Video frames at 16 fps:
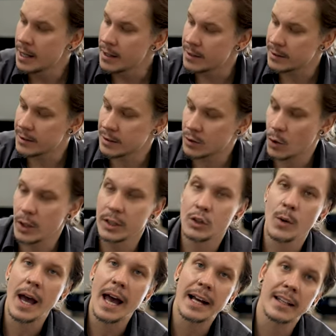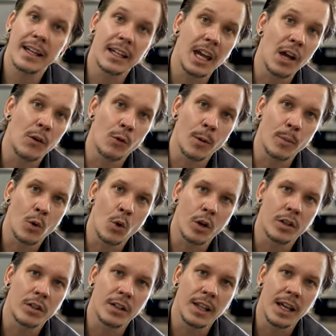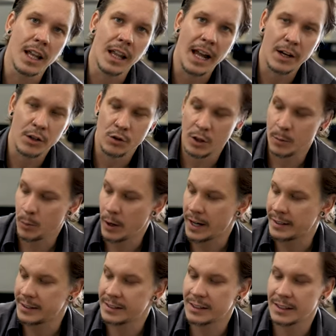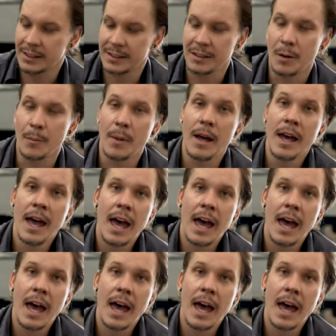This is going act like a ripcord to the electric brake system,